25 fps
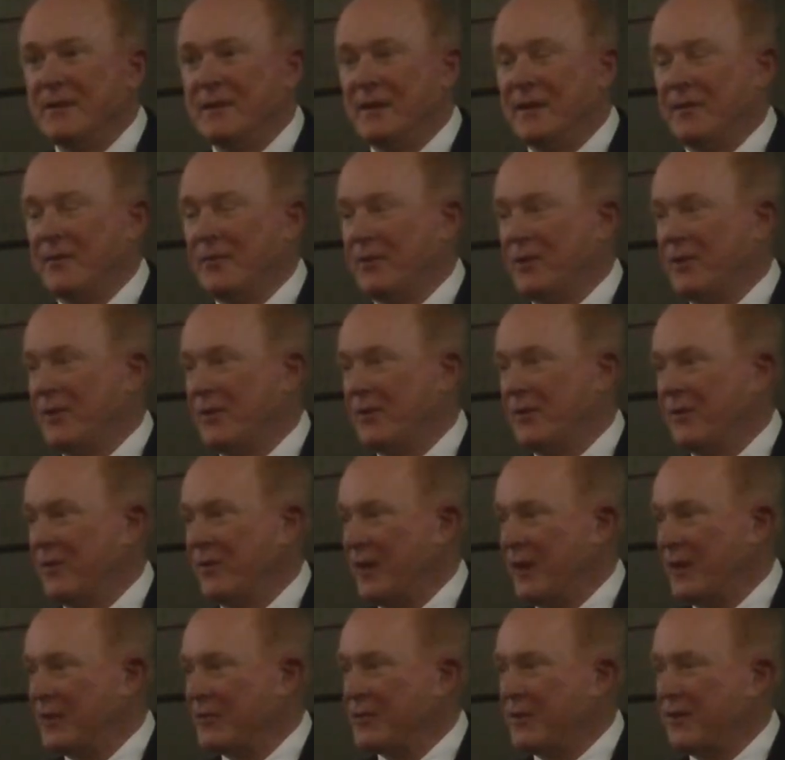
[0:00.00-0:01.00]
And I want to
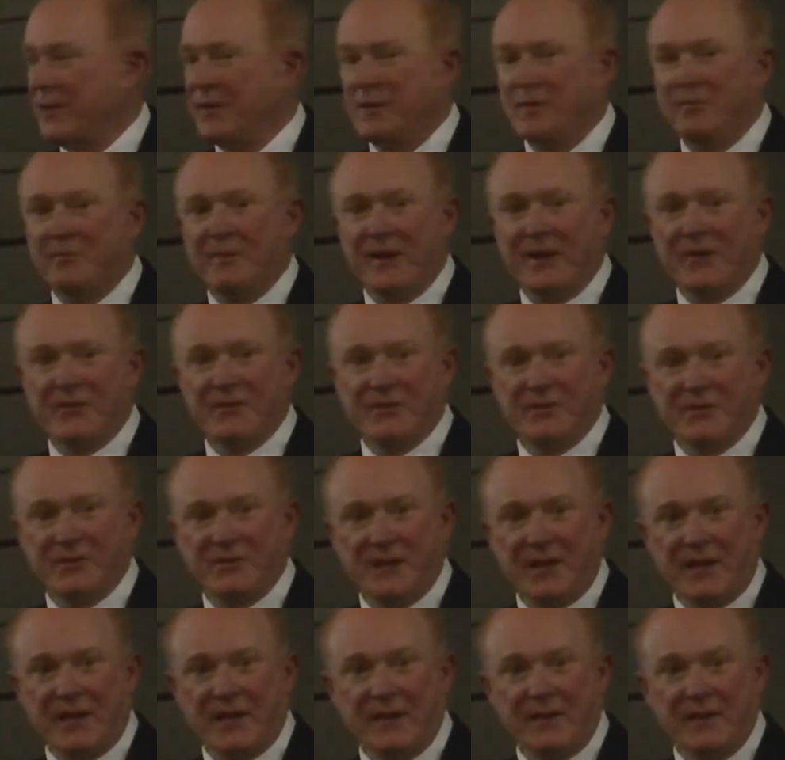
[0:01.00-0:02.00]
congratulate the Mayo
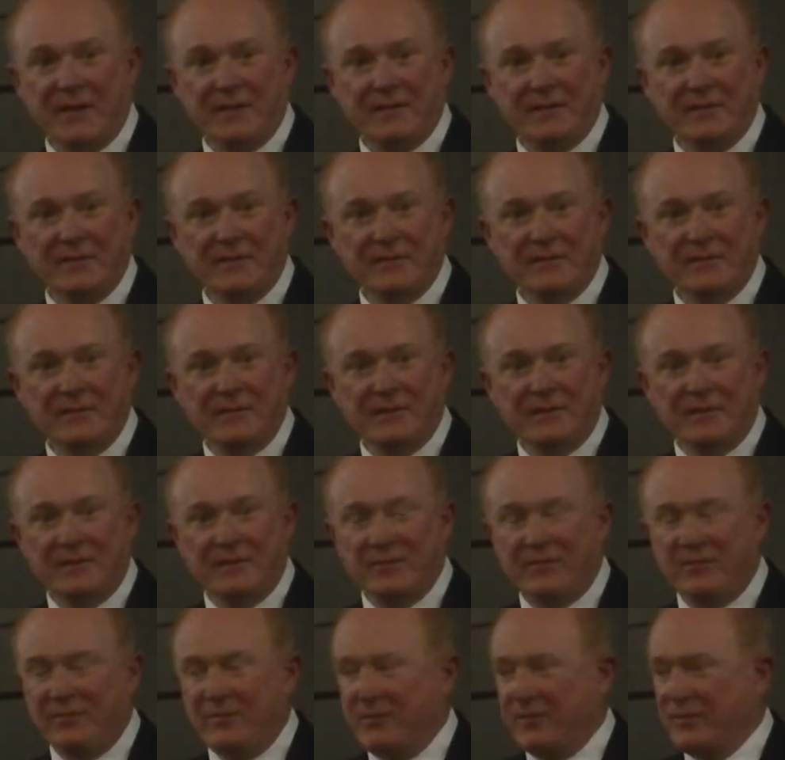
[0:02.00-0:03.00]
Society,
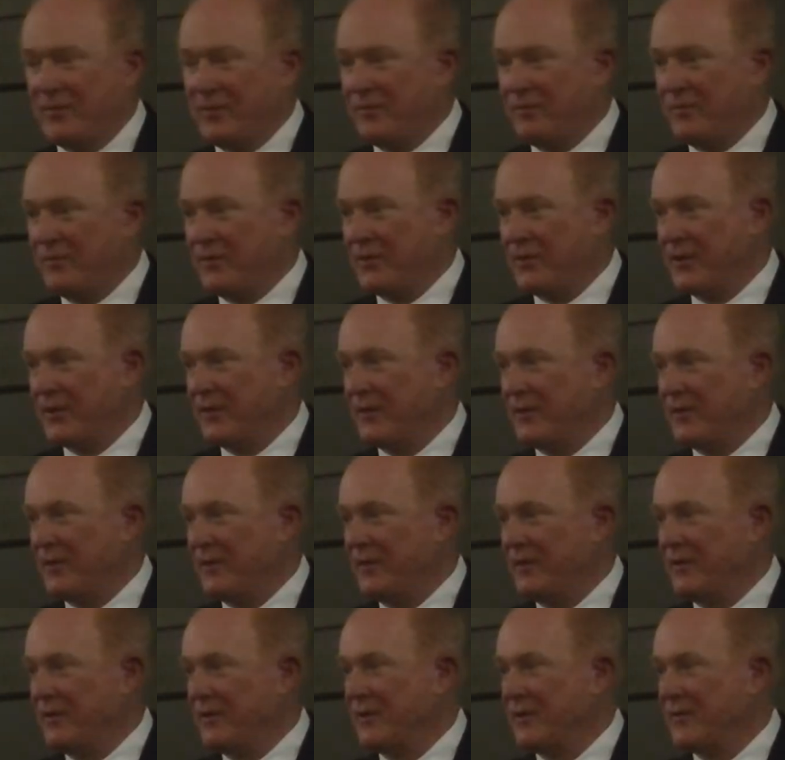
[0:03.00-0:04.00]

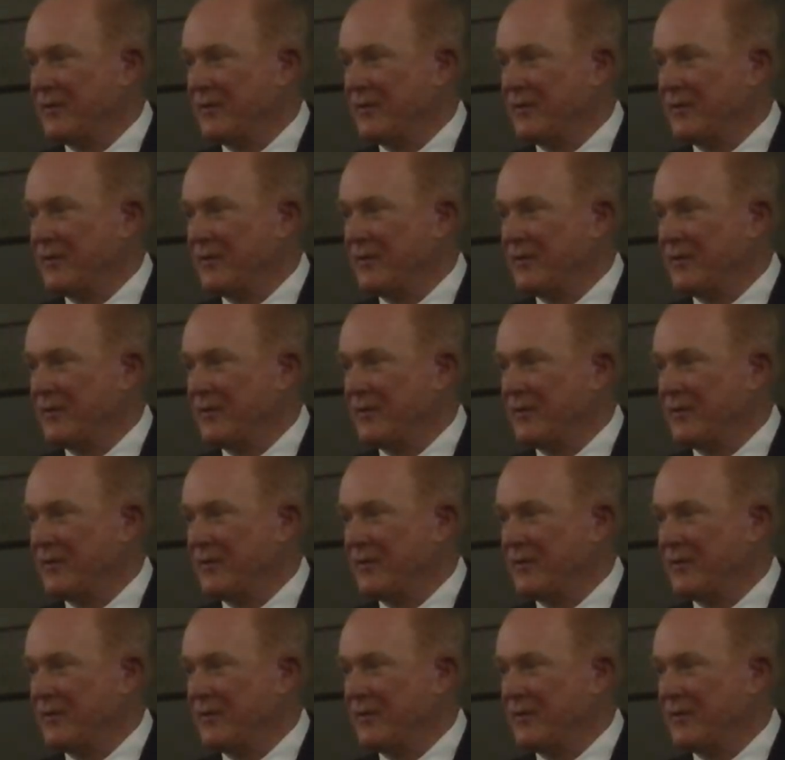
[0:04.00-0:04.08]
particularly